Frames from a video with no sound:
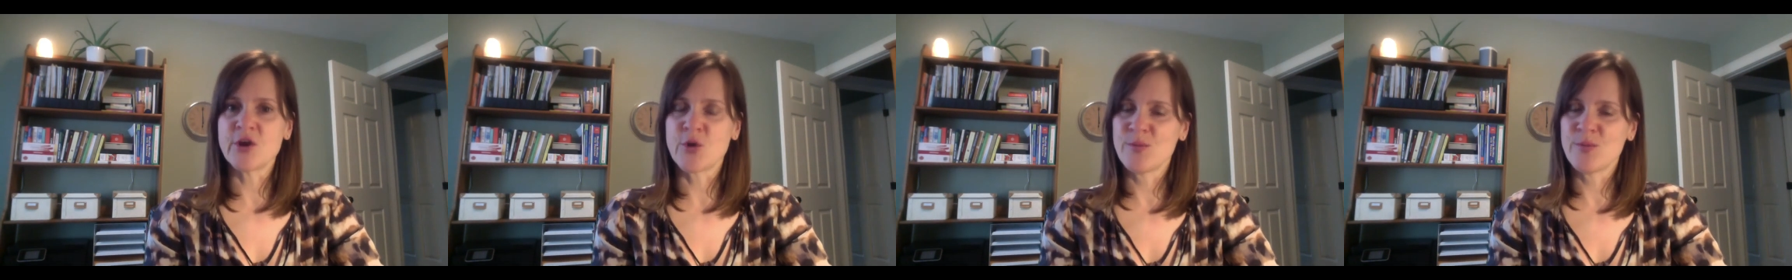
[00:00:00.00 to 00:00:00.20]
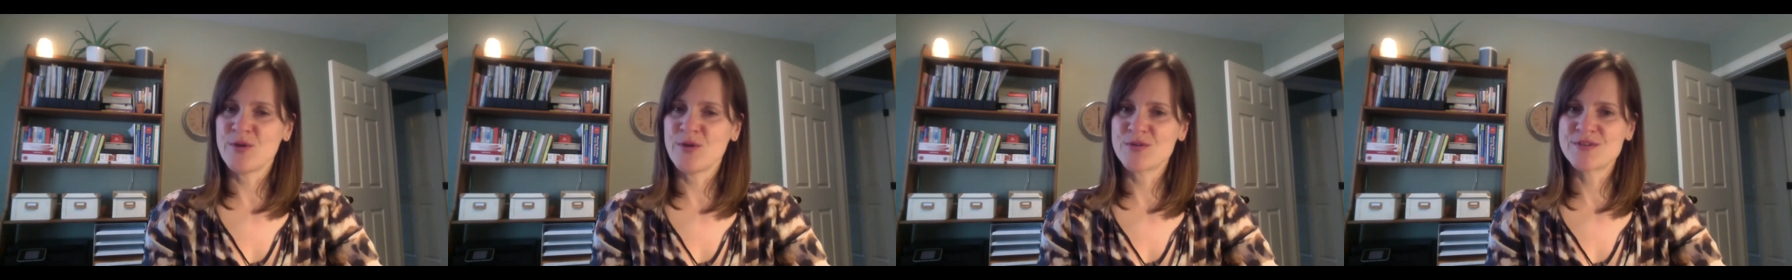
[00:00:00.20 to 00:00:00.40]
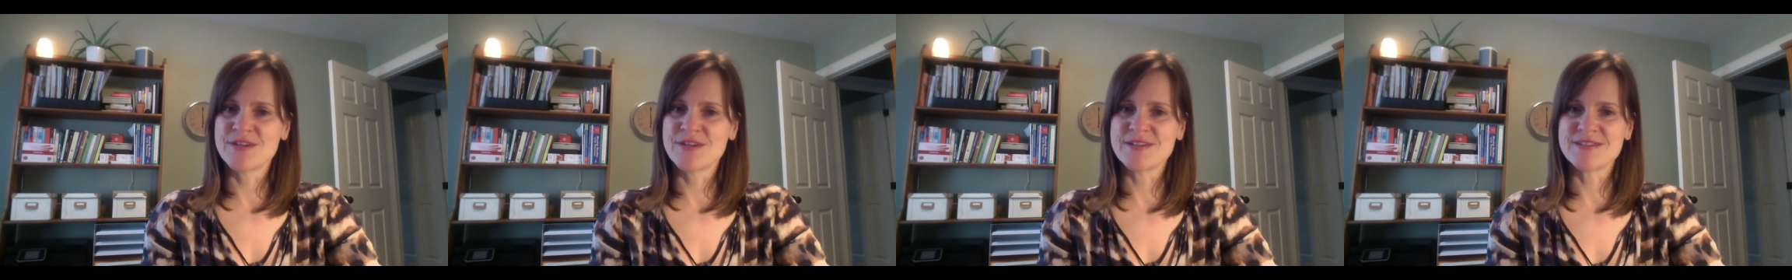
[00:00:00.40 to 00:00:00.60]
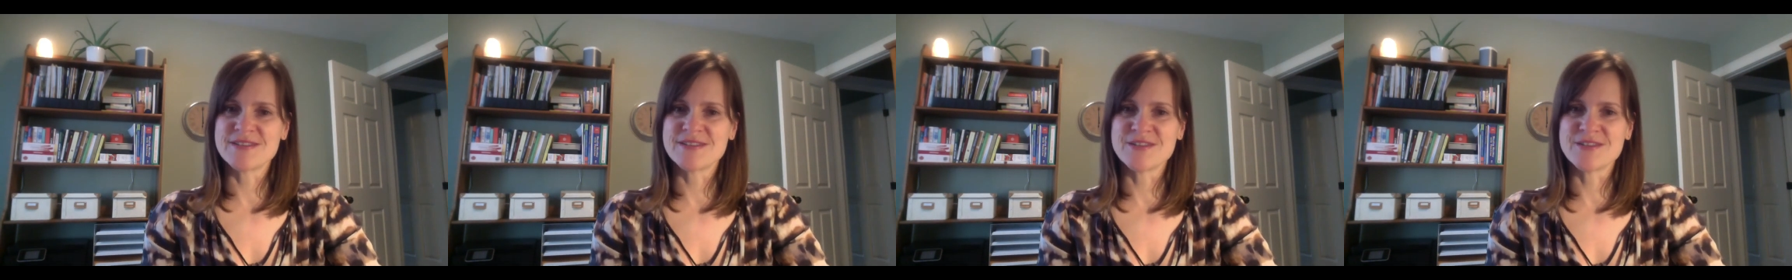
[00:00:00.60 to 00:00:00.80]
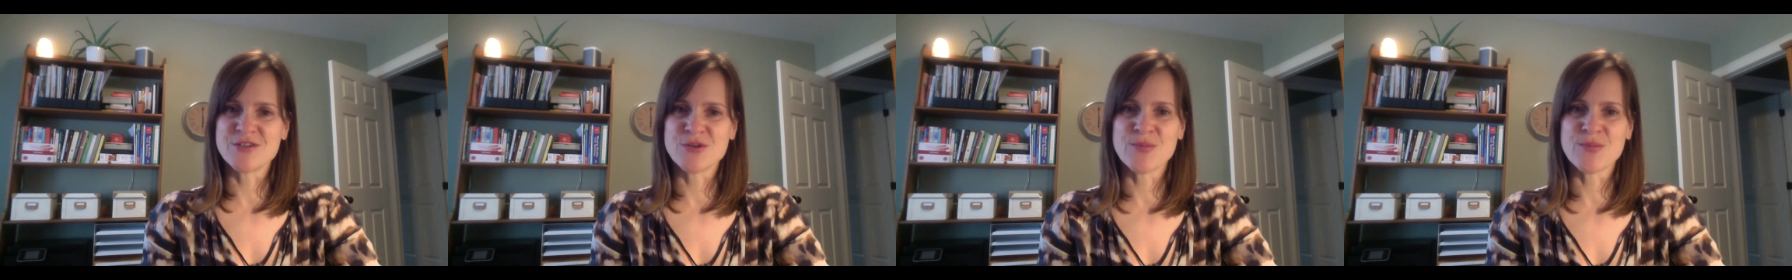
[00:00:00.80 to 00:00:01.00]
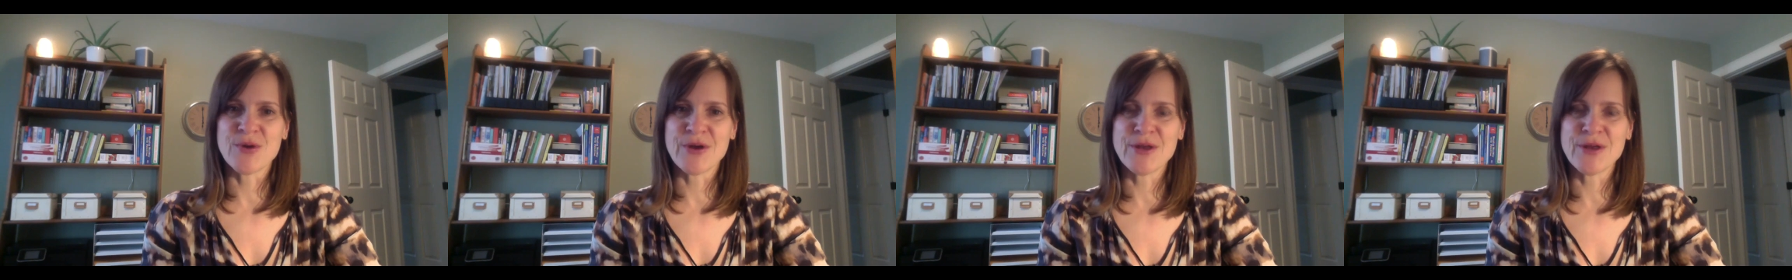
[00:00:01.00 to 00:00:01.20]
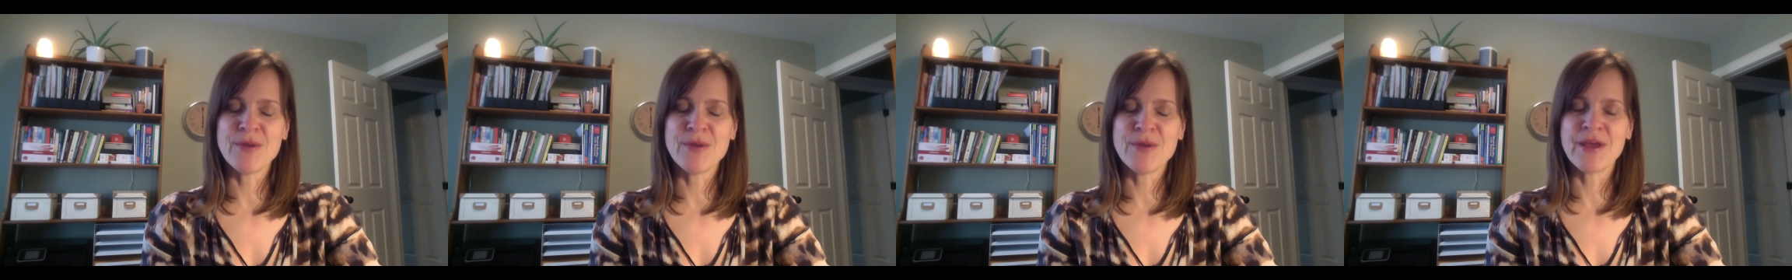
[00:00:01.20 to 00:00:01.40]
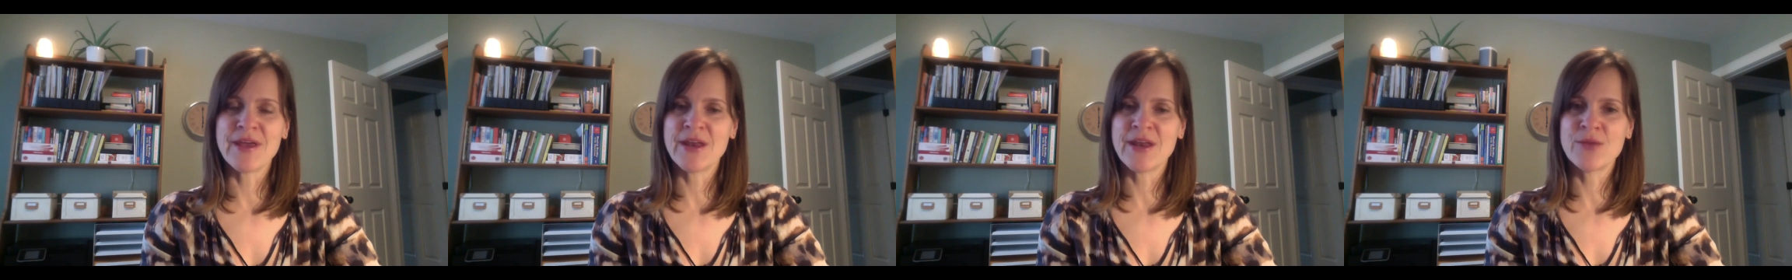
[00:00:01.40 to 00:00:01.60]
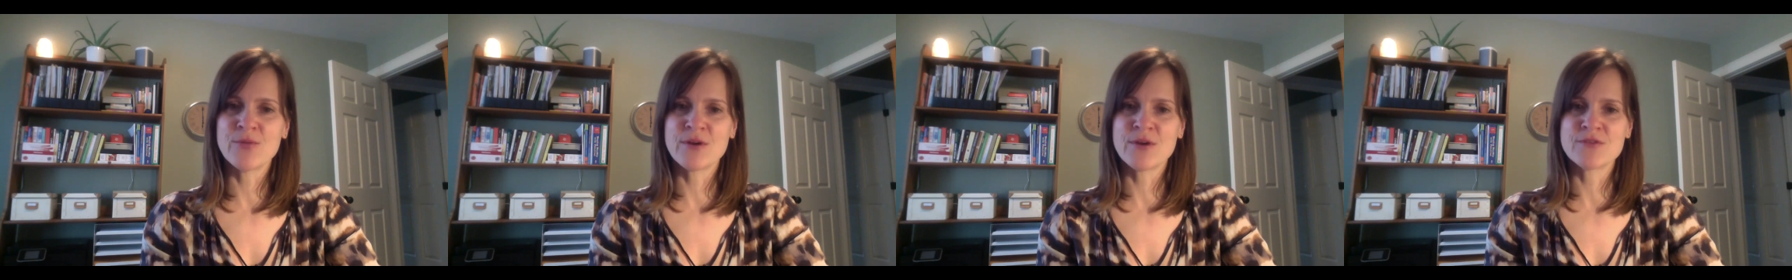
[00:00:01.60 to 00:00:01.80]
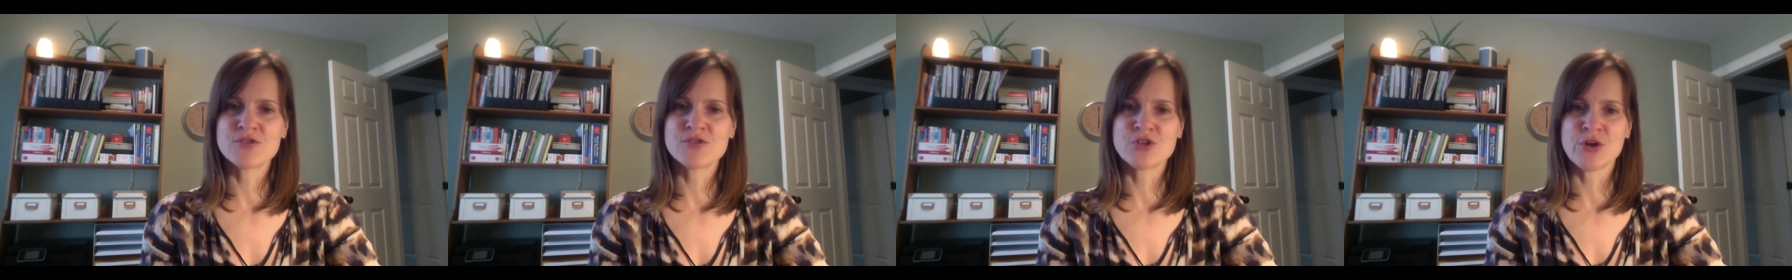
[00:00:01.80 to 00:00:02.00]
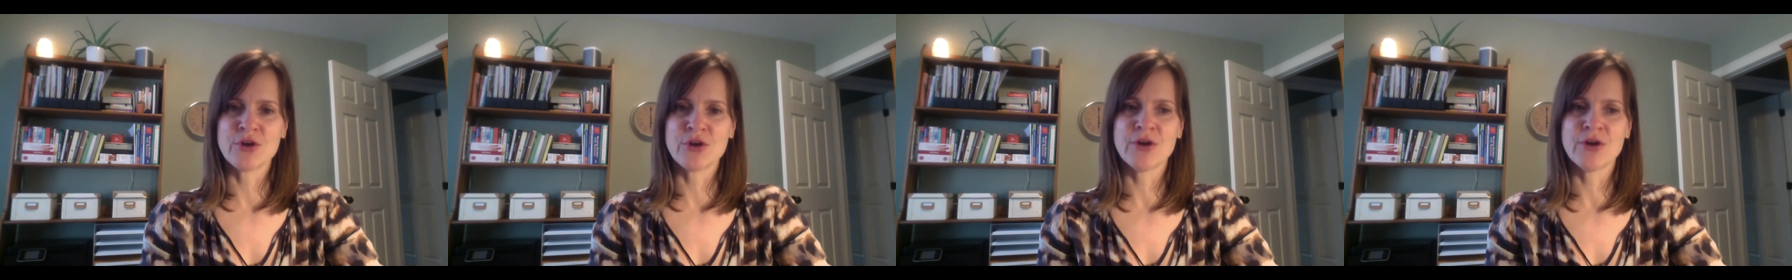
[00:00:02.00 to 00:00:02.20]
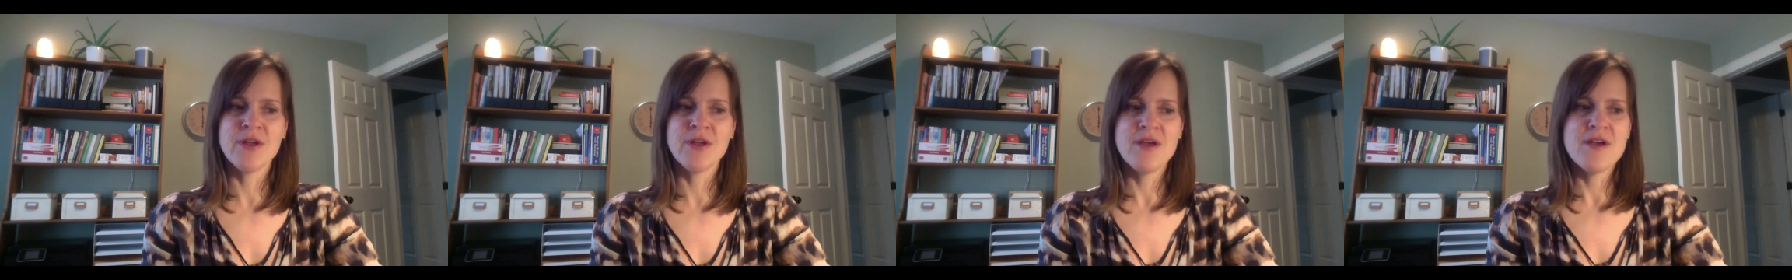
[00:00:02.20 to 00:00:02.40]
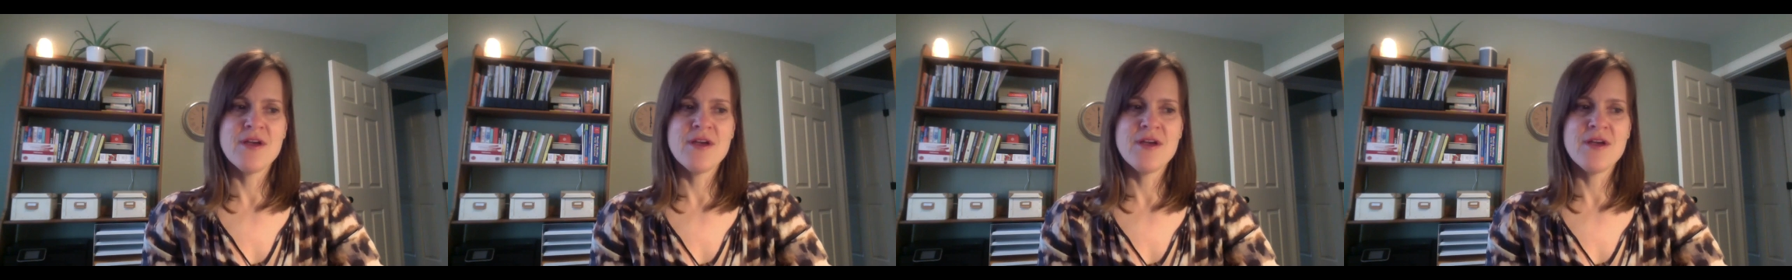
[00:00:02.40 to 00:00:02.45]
homeostasis in your body by getting rid of sugar.